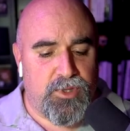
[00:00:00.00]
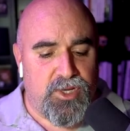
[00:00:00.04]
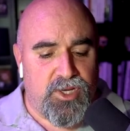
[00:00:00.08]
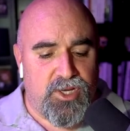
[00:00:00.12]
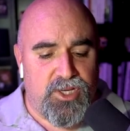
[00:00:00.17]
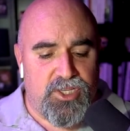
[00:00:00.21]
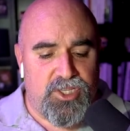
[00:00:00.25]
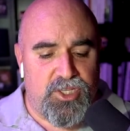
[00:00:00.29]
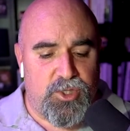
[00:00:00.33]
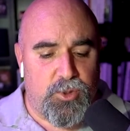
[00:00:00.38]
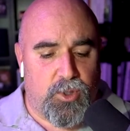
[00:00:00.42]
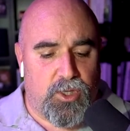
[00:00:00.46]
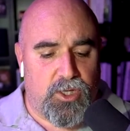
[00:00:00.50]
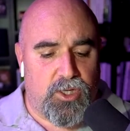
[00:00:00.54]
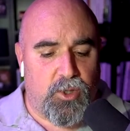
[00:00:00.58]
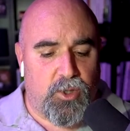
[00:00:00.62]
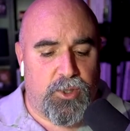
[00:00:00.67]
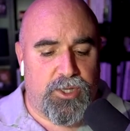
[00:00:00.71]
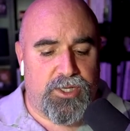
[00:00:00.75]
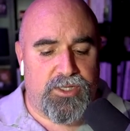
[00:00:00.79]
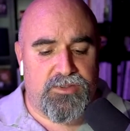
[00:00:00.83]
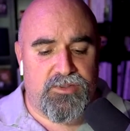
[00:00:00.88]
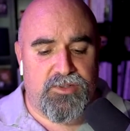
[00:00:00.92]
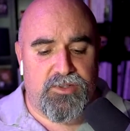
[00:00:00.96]
you are going
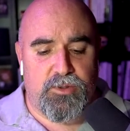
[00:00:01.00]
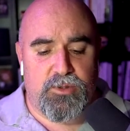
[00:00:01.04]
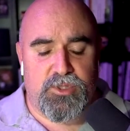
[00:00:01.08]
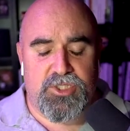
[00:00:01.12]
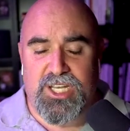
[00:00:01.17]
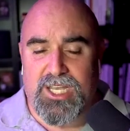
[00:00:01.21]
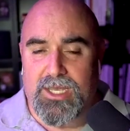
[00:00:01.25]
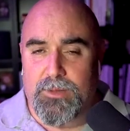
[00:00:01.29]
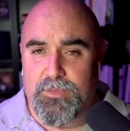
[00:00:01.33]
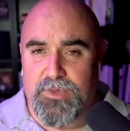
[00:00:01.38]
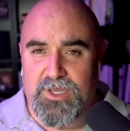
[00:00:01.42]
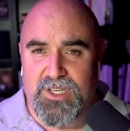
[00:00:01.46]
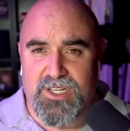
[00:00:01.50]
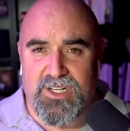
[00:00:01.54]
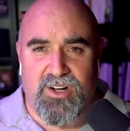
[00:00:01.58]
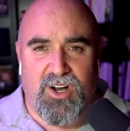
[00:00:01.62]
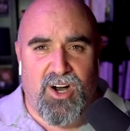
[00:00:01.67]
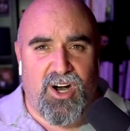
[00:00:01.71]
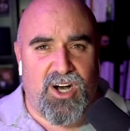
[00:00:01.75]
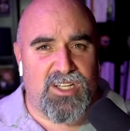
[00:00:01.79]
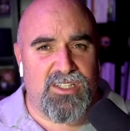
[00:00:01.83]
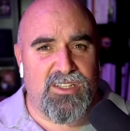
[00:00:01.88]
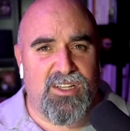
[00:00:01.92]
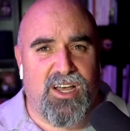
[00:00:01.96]
to champion
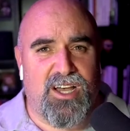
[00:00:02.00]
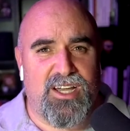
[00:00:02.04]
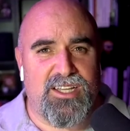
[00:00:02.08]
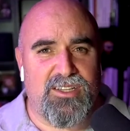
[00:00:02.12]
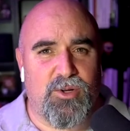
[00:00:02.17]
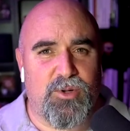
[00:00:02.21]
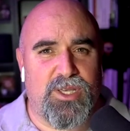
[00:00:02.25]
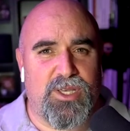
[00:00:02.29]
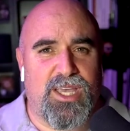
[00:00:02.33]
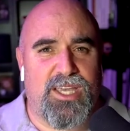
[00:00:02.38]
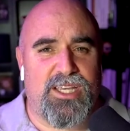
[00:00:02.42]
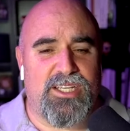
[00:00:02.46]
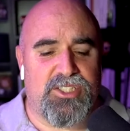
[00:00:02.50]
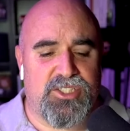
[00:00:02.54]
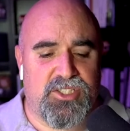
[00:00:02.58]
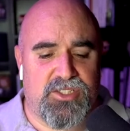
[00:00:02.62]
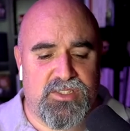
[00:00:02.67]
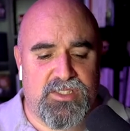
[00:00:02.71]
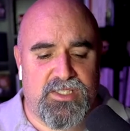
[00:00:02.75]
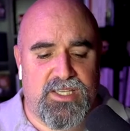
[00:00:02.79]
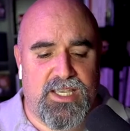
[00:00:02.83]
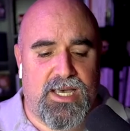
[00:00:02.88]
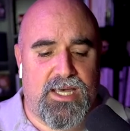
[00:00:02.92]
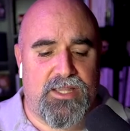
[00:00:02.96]
online locations
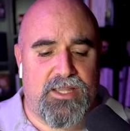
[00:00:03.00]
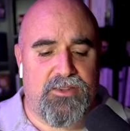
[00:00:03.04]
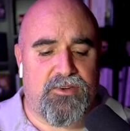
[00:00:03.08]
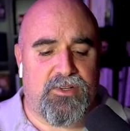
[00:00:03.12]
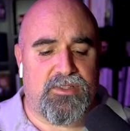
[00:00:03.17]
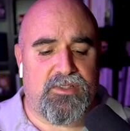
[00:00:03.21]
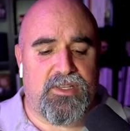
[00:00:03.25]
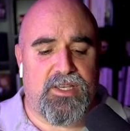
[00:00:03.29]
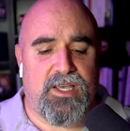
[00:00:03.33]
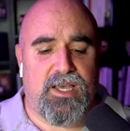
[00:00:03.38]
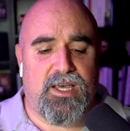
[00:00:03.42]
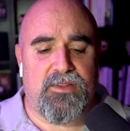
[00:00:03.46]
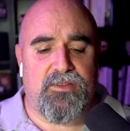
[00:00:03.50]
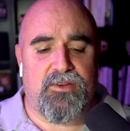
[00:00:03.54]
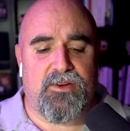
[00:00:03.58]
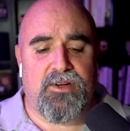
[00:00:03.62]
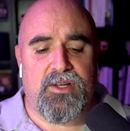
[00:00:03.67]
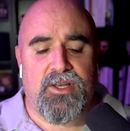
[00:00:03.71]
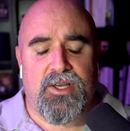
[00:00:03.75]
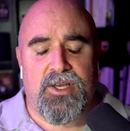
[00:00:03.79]
gathering together,